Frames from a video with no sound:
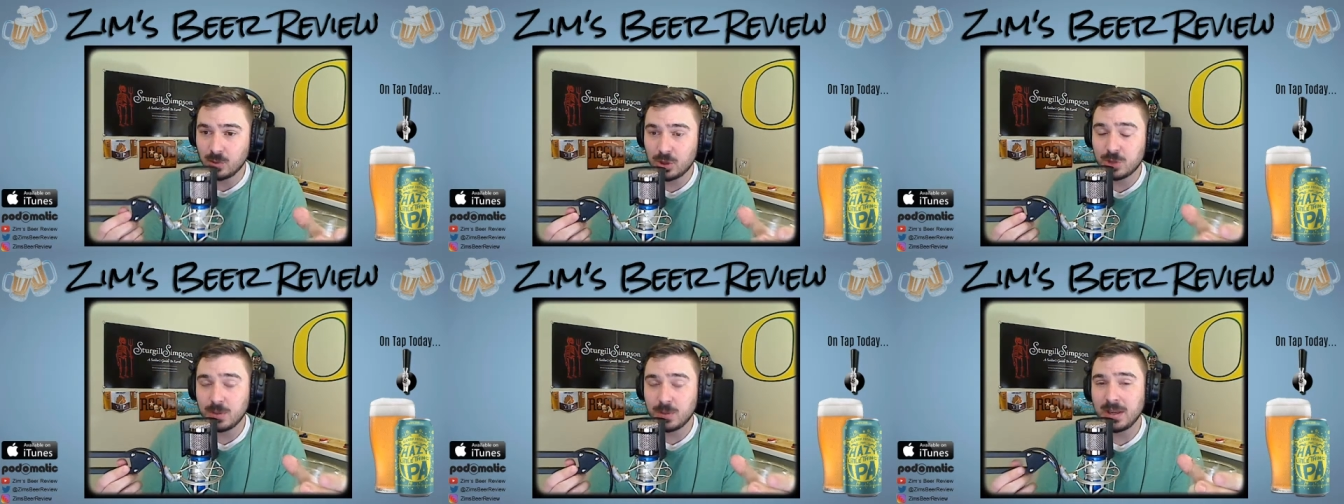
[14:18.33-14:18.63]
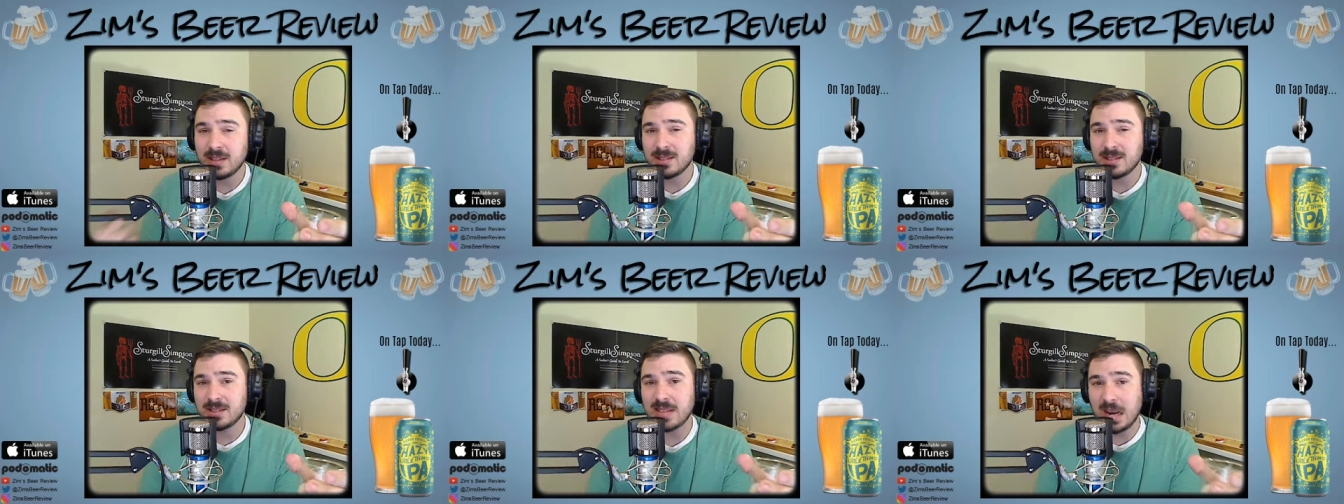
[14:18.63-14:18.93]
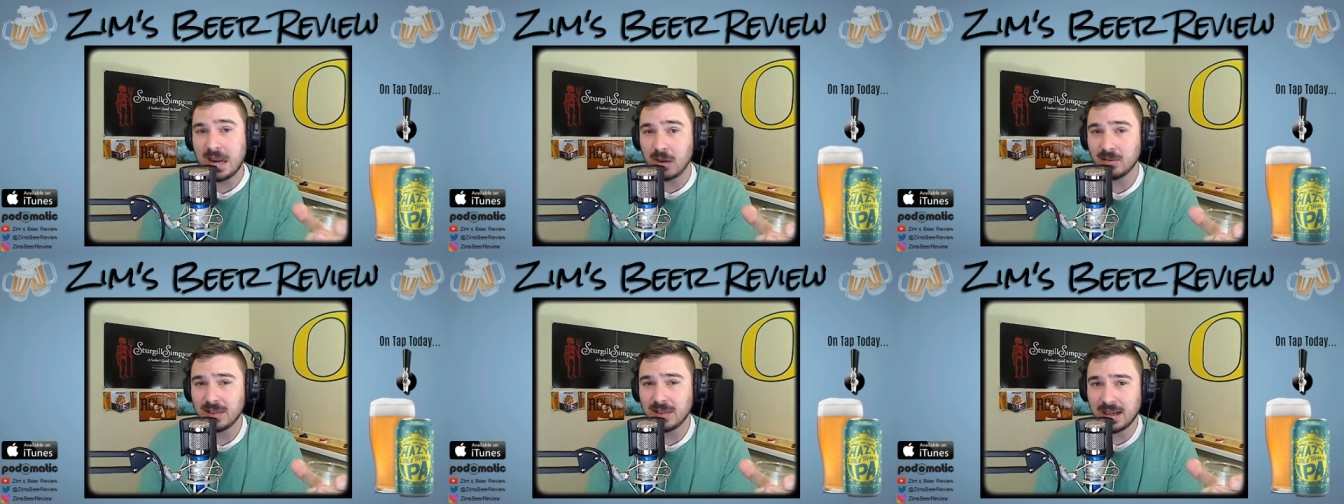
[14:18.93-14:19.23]
which may
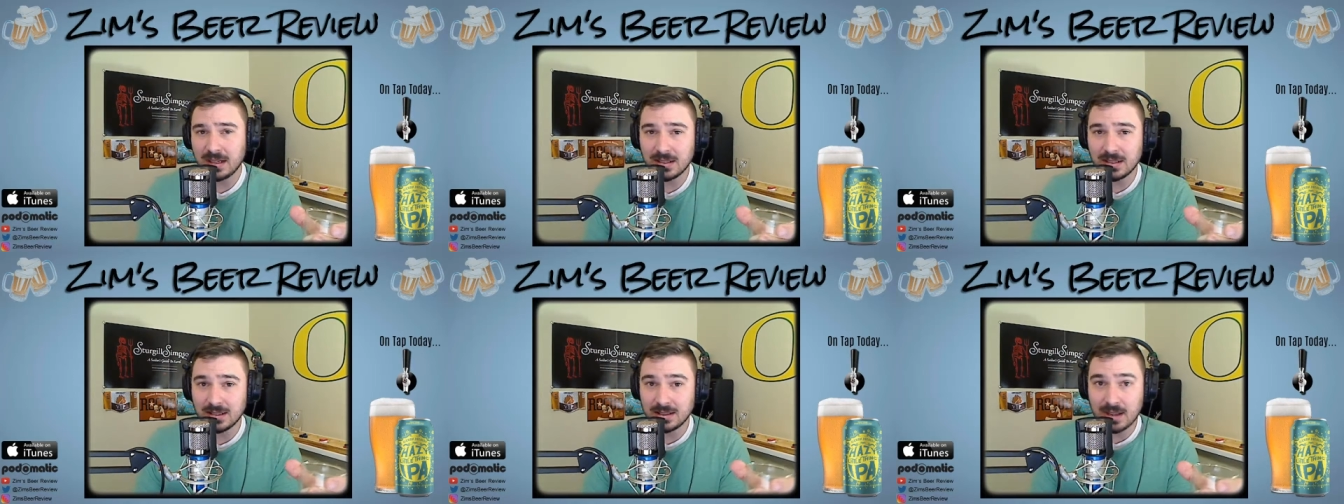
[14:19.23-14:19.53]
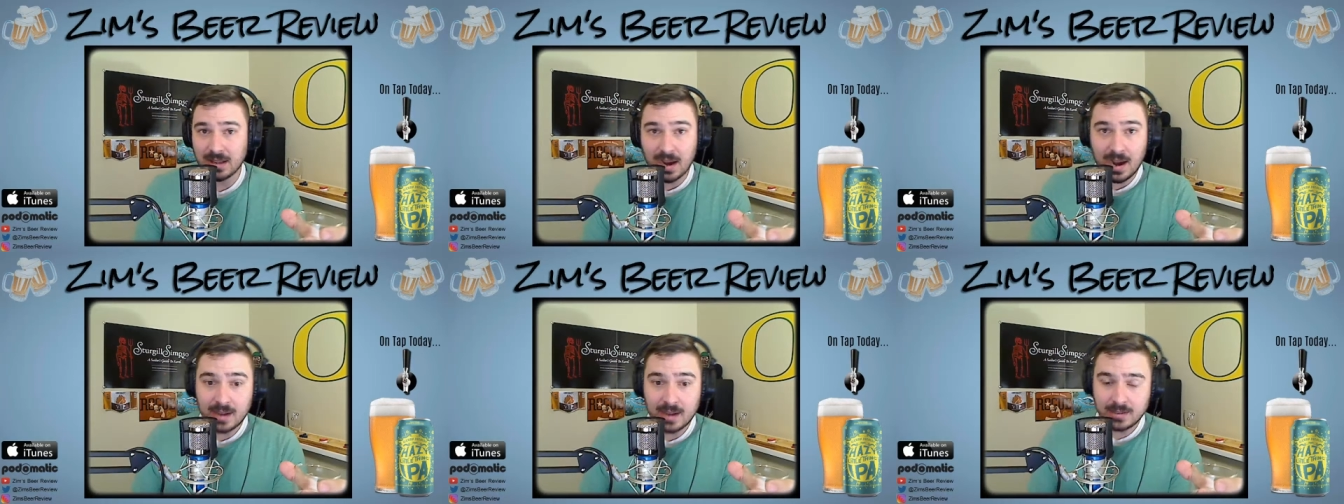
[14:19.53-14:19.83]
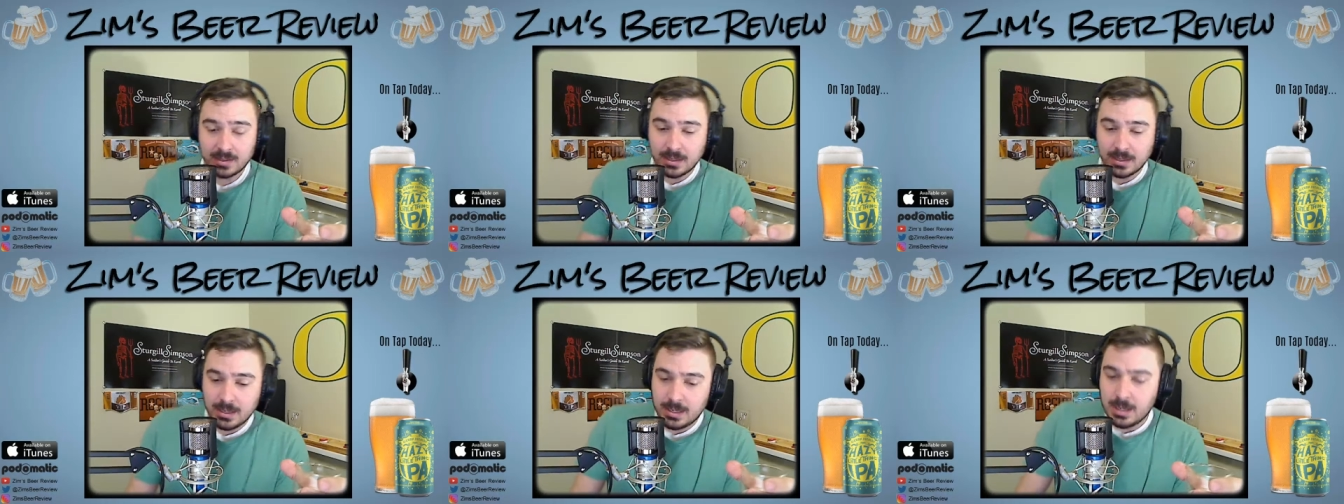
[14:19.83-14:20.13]
sound like a
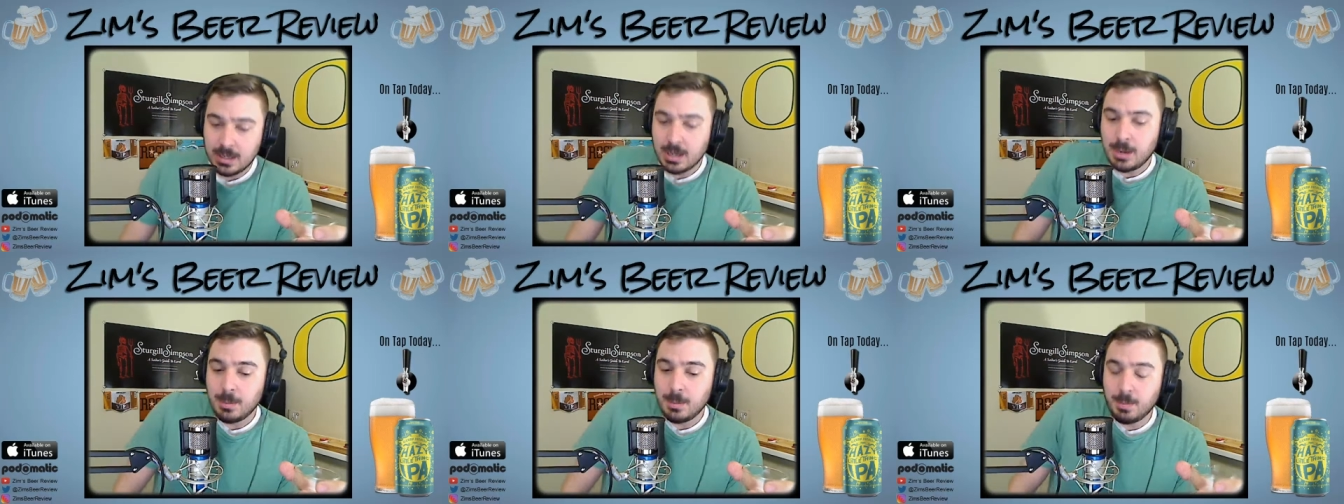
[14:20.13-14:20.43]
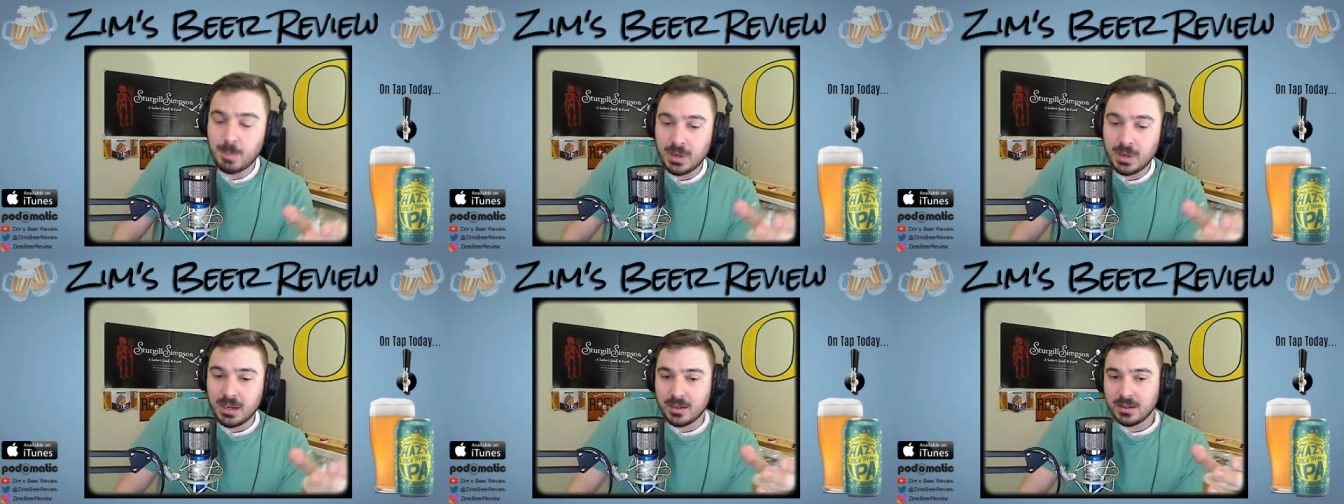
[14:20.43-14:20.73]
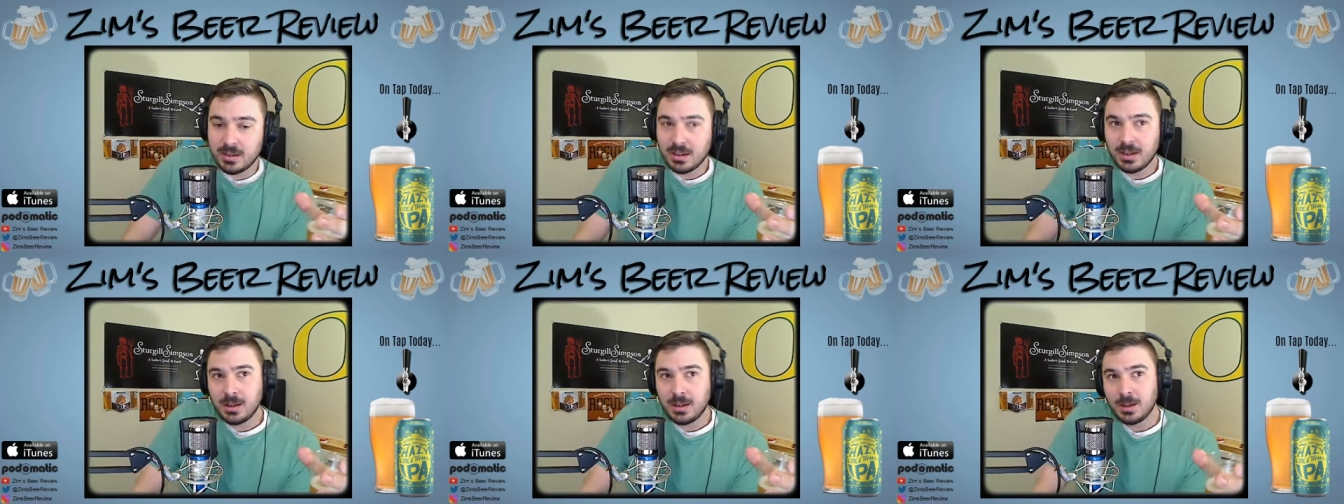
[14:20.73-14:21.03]
lot,
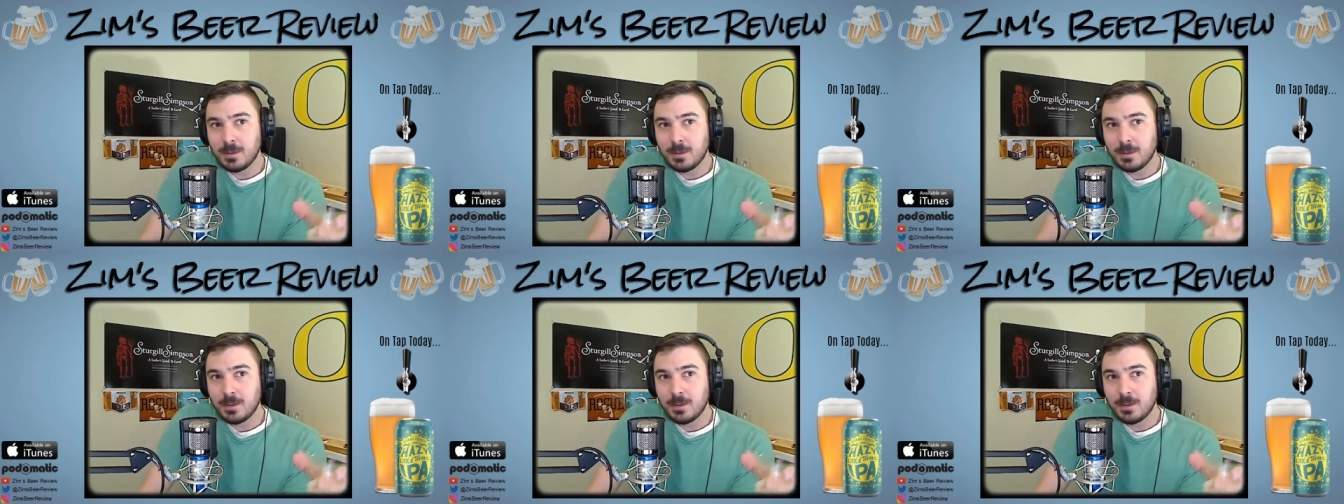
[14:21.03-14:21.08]
but